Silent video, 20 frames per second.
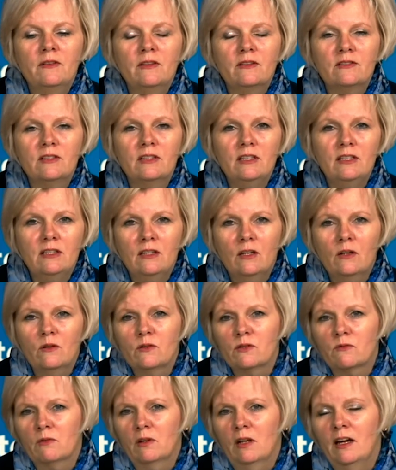the CEO
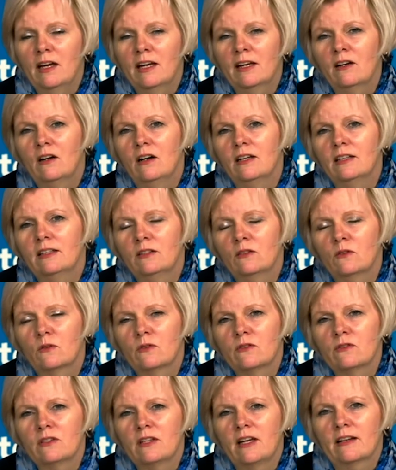is relying on in
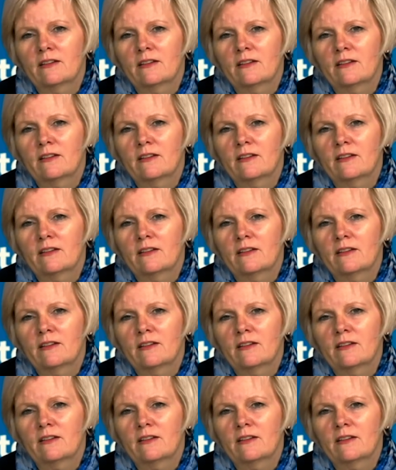order to